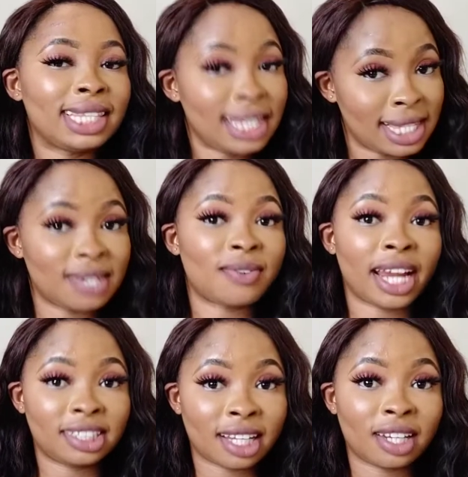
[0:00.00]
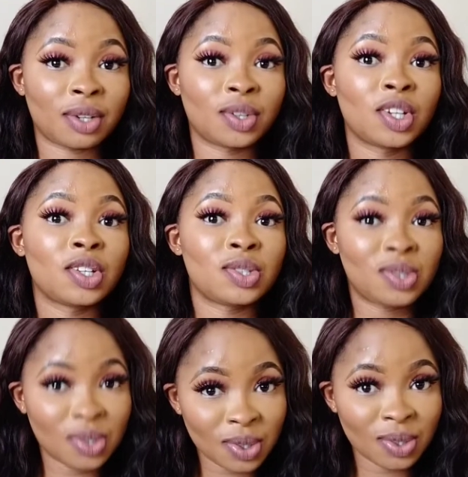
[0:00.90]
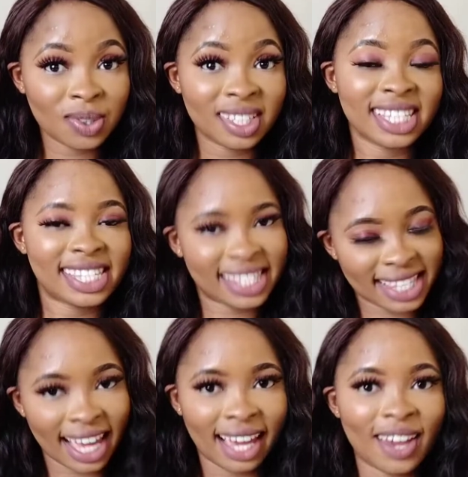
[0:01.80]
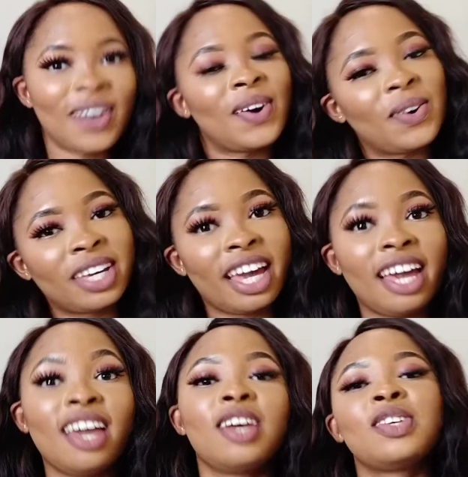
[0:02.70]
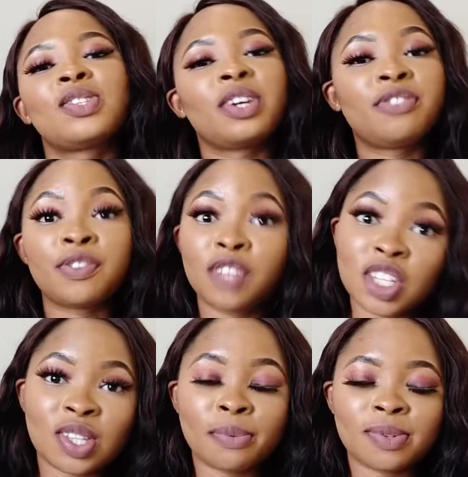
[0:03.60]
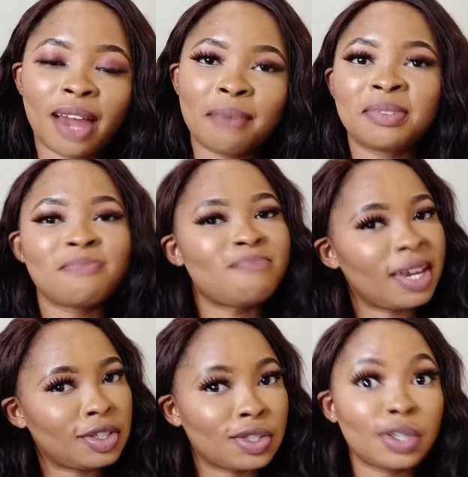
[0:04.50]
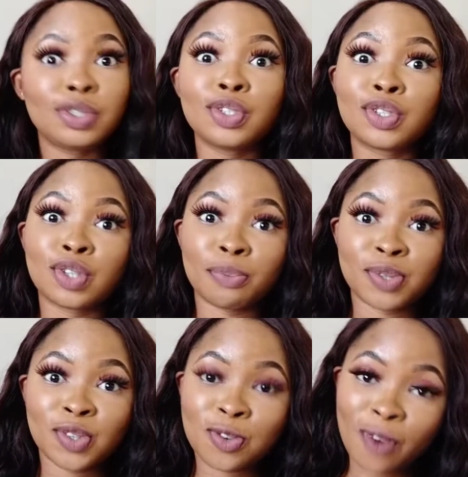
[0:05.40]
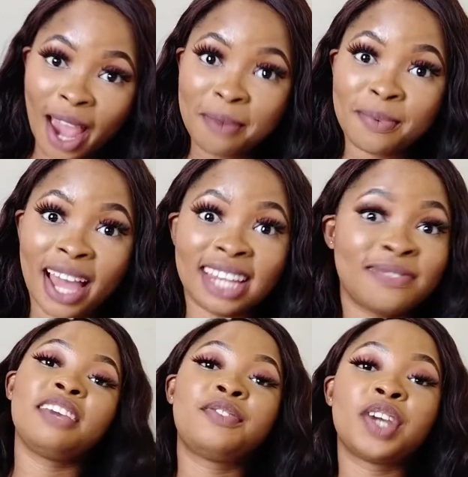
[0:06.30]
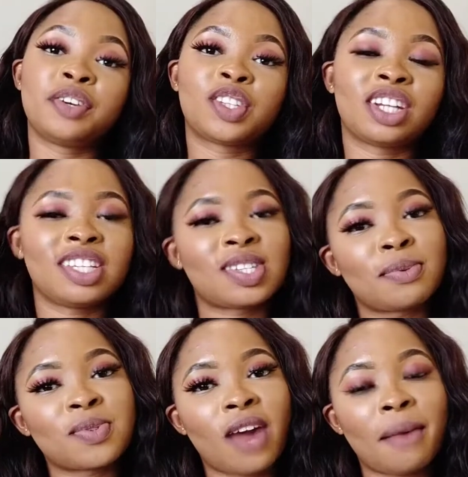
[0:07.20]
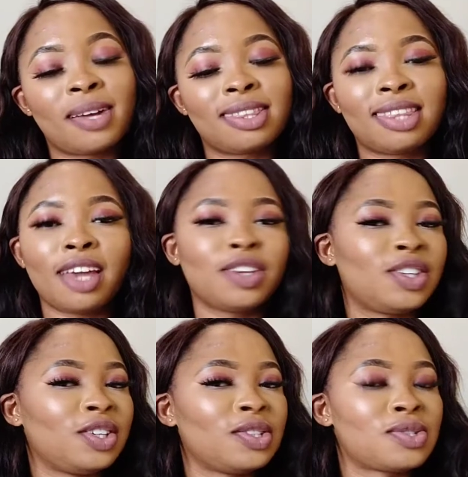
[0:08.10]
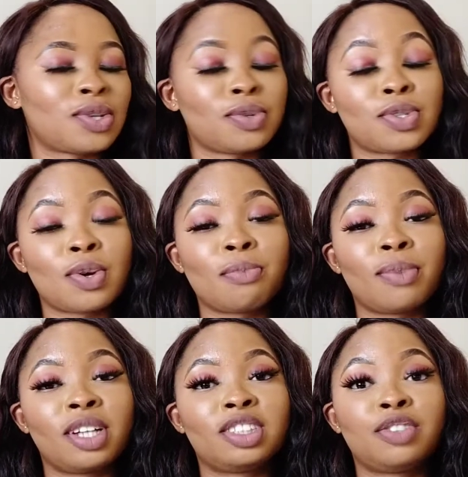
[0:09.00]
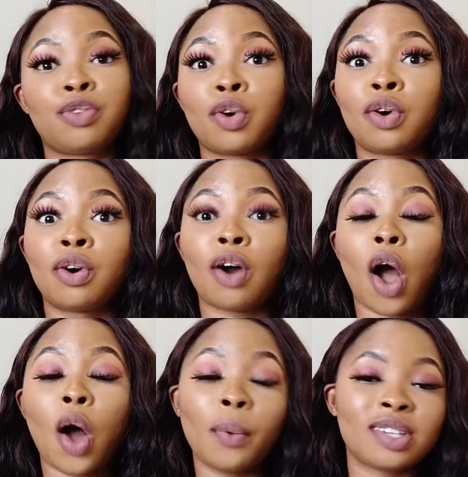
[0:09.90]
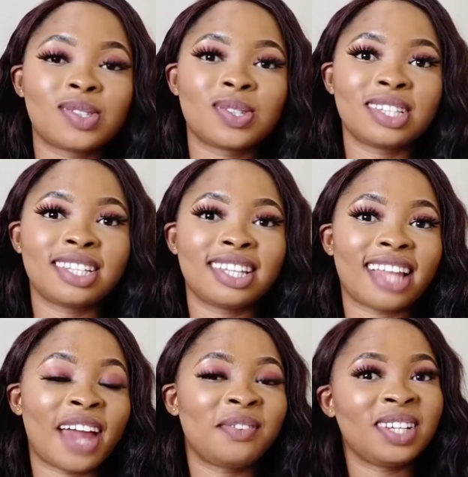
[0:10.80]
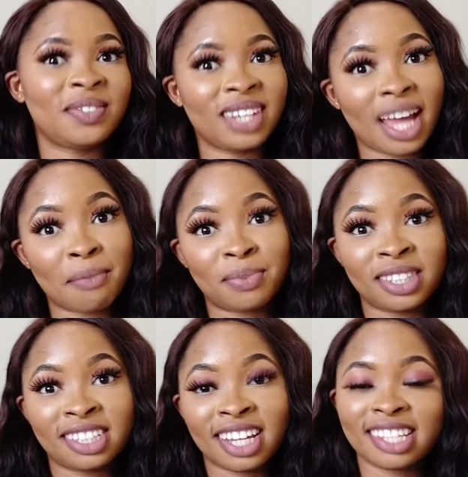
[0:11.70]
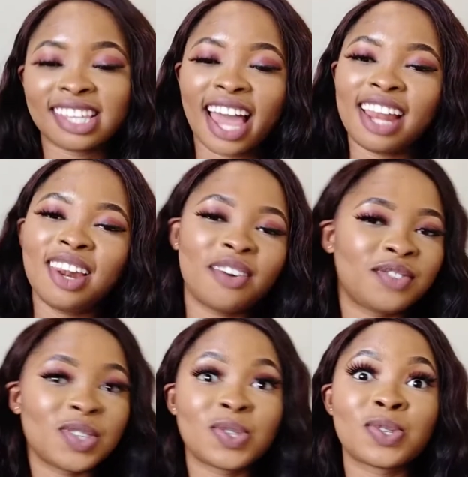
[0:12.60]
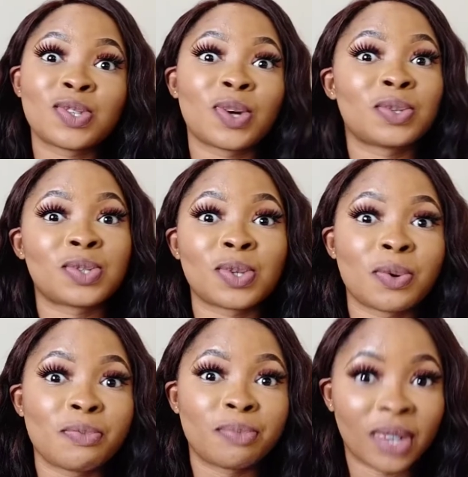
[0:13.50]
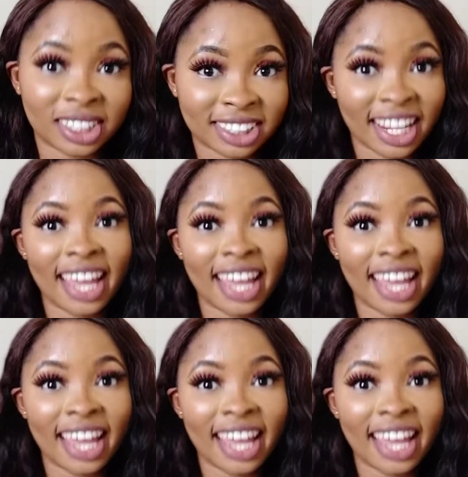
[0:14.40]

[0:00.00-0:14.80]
this is the right channel to stay. Okay, so if you've not subscribed, make sure you subscribe. And if you're a returning subscriber, thank you so much for always tuning in. I really appreciate. I love you so much.